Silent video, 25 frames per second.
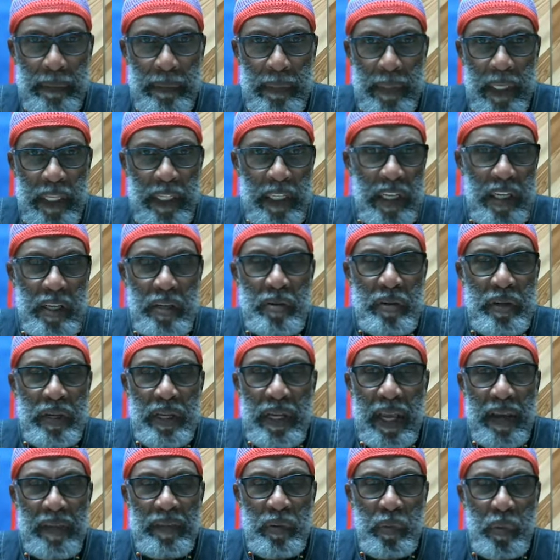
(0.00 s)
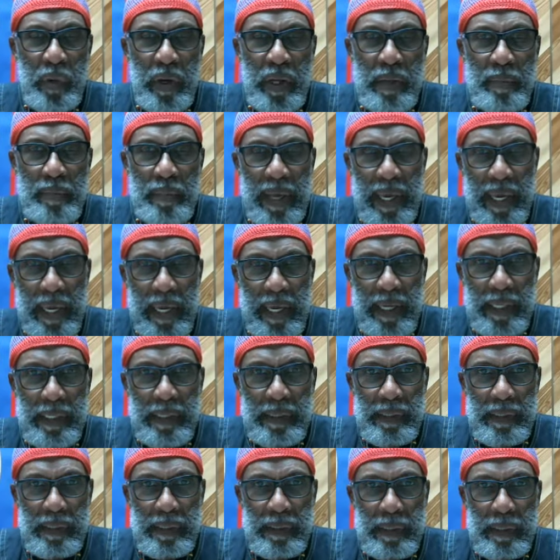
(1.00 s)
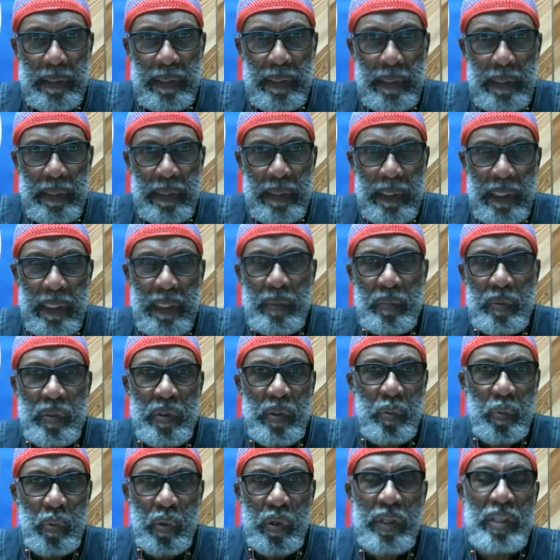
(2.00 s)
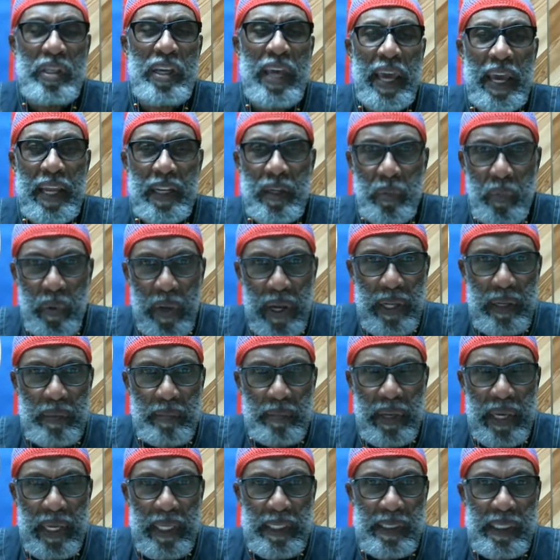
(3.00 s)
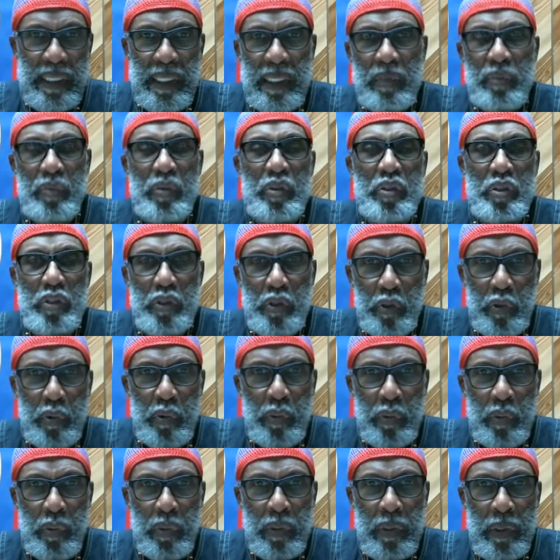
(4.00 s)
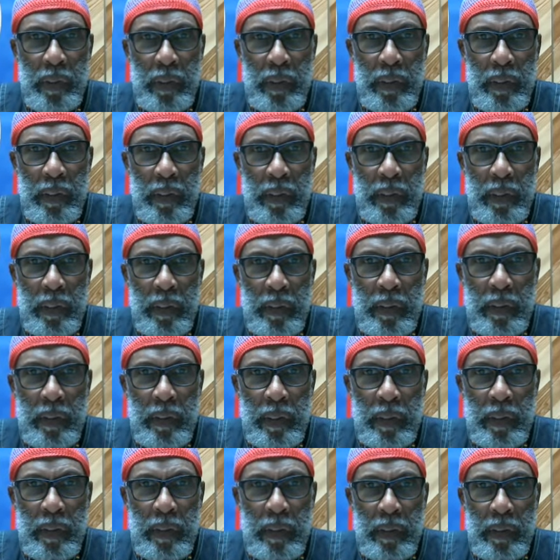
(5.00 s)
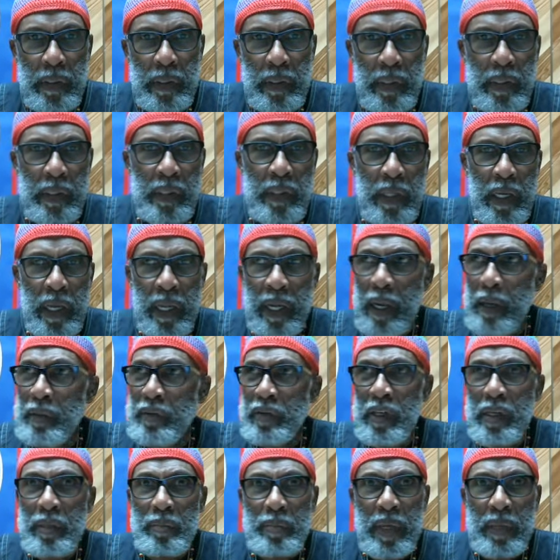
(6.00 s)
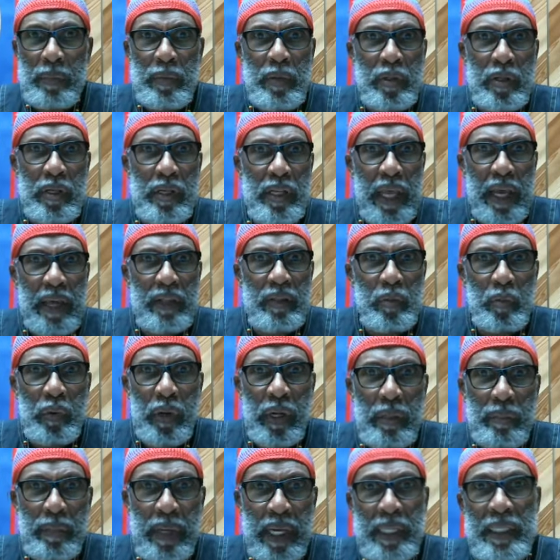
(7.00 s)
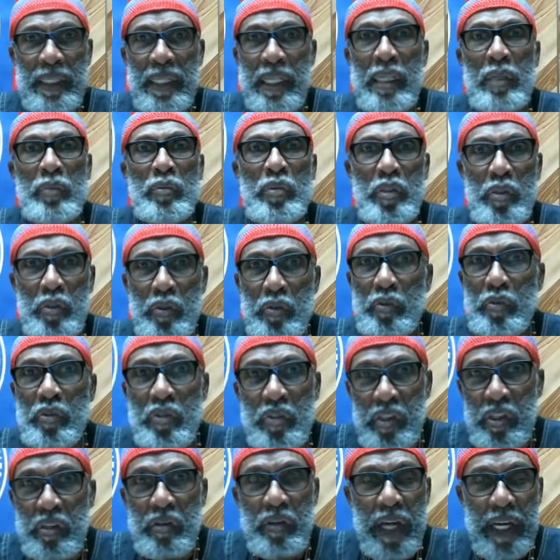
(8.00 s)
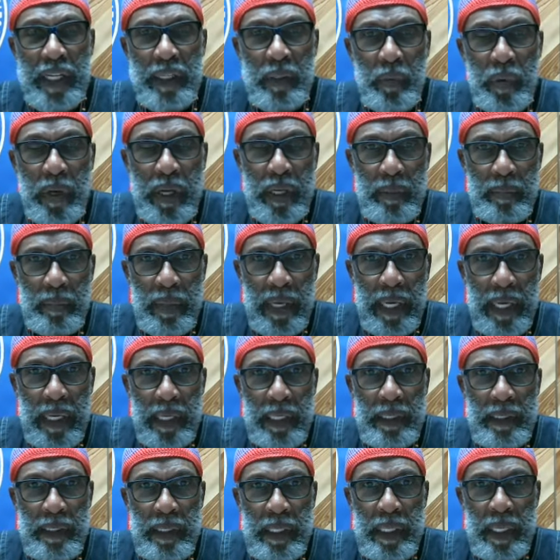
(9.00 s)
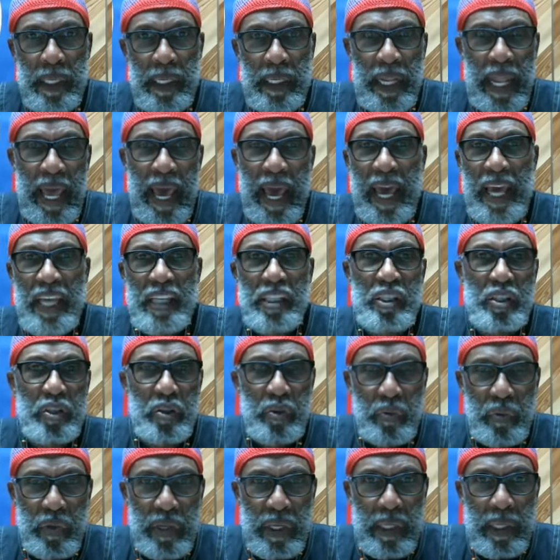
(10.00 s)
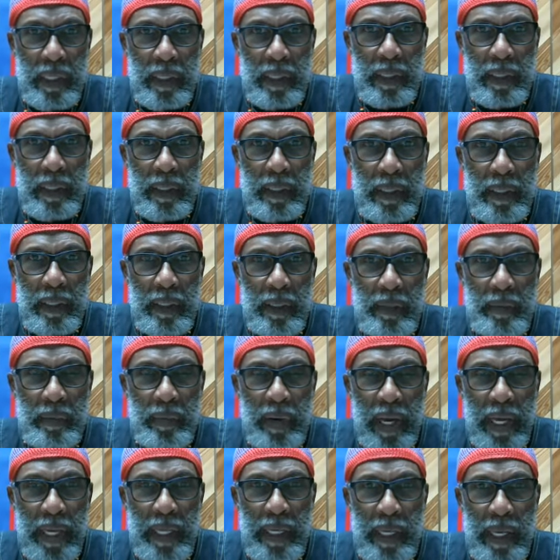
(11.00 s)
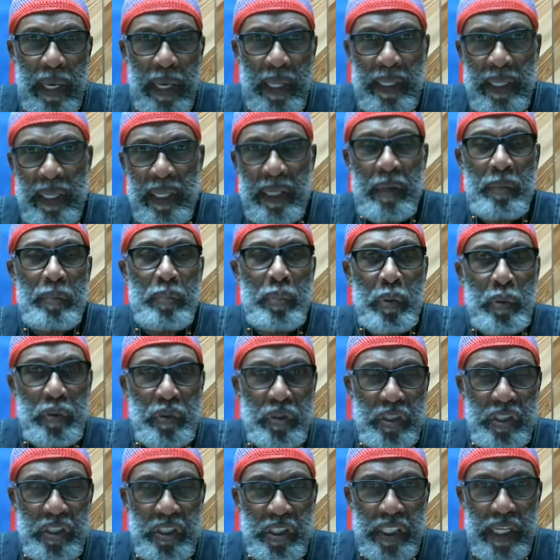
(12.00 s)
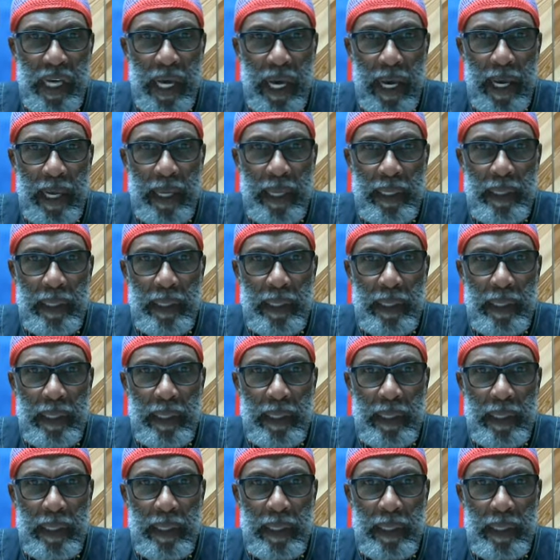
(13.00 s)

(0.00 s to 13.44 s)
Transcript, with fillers: And then you didn't have to wear the mask. Then it was one, you had to wear the mask. Then it was two. And, and I think maybe you didn't have to wear the mask. Then it was two, you still got to wear the mask. Now it's three, right? And then a booster shot.